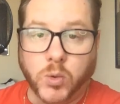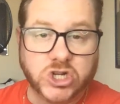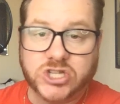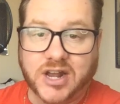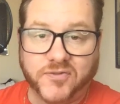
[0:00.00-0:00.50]
we
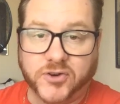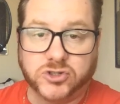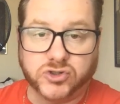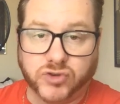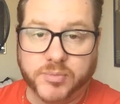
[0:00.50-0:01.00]
just had a
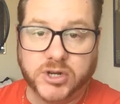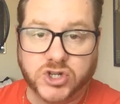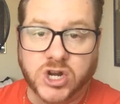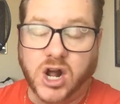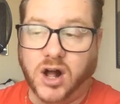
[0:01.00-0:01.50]
first
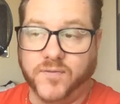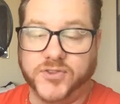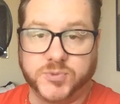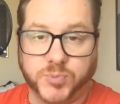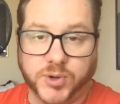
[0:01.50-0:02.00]
scrimmage of
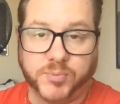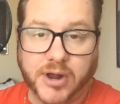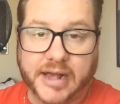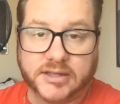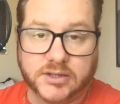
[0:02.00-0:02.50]
the spring
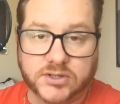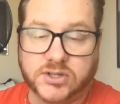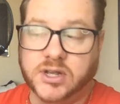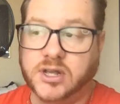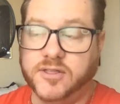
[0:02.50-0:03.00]

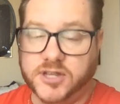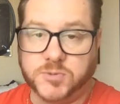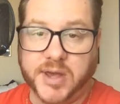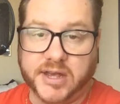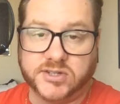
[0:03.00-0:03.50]
practice this
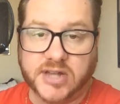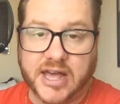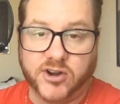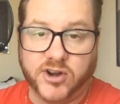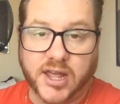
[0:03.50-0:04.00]
past
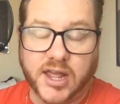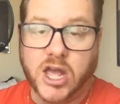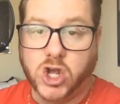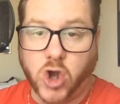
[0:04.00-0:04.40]
Saturday.